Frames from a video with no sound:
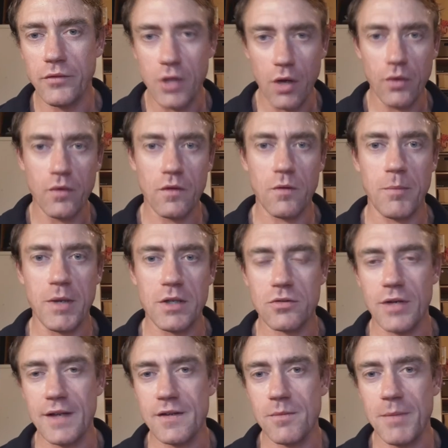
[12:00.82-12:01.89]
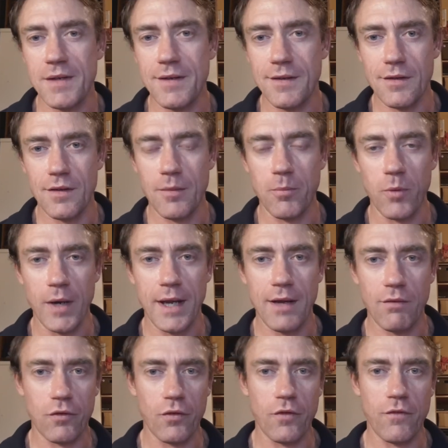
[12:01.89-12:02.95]
known to be transmitted to the
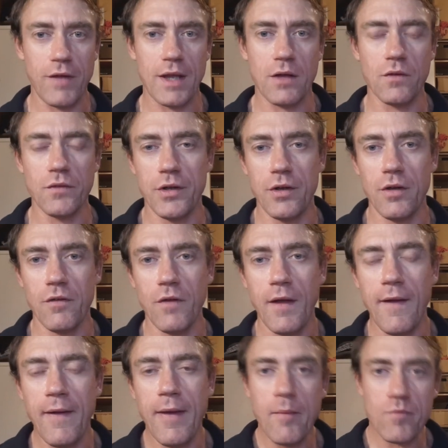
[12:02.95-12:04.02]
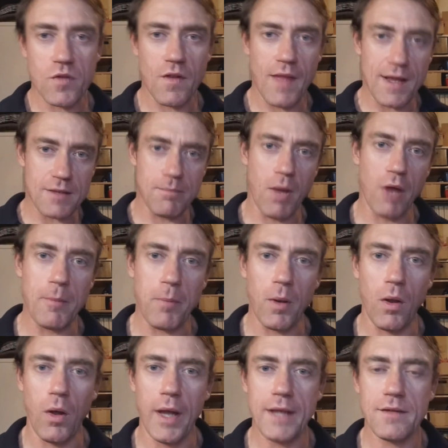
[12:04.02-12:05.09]
brain through the vagal nerve. So that's my
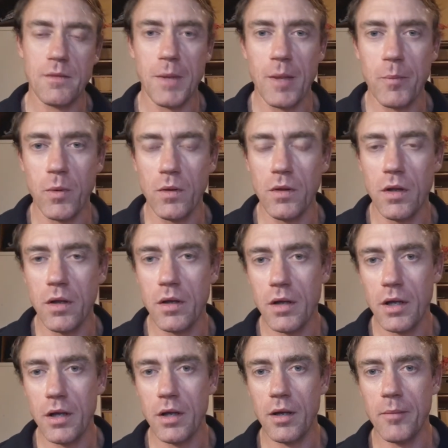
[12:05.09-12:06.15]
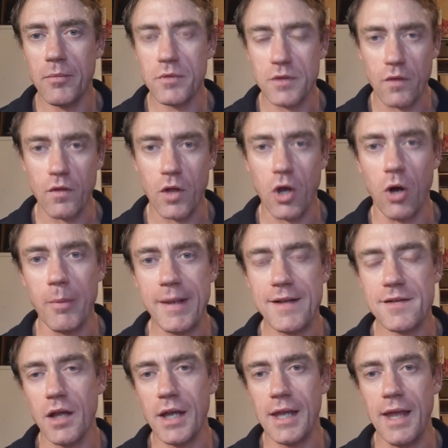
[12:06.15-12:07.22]
reply to people, to the
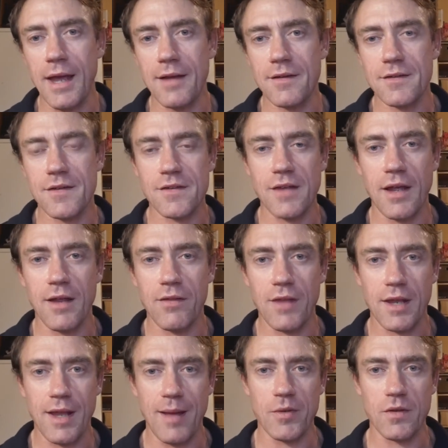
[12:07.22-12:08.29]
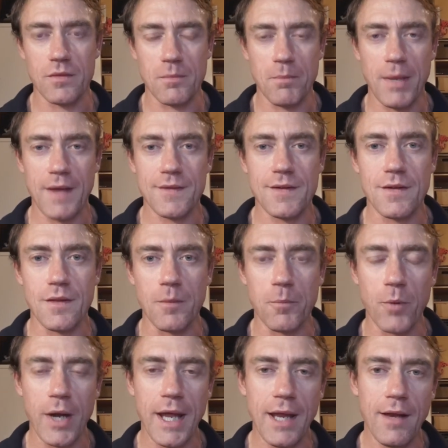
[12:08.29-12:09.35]
comments that I get to say that GABA doesn't pass into the
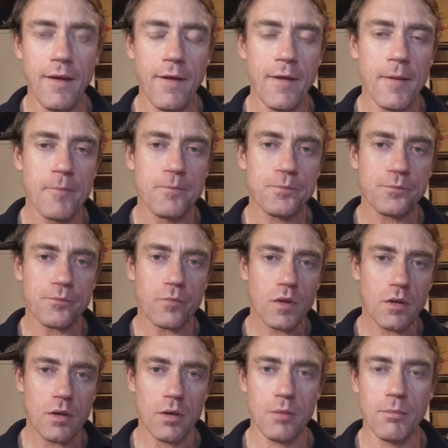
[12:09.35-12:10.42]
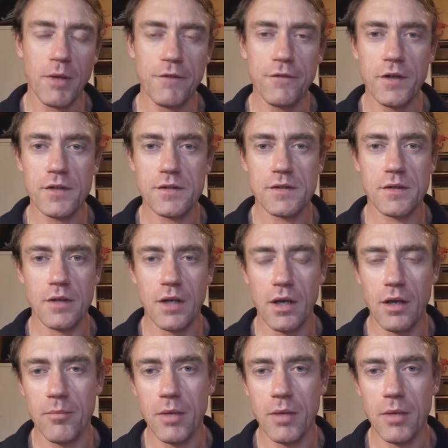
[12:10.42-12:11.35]
brain. My first,